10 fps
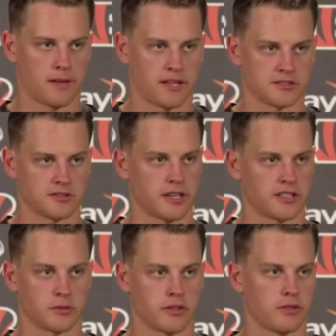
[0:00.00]
as
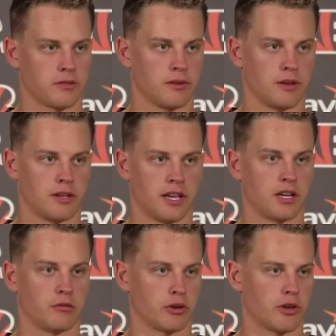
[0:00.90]
as with
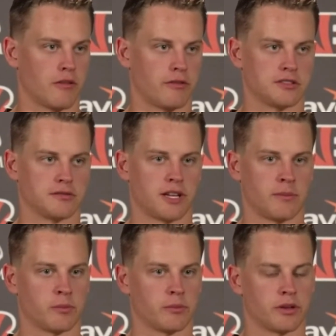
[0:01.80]
any rookie offensive lineman,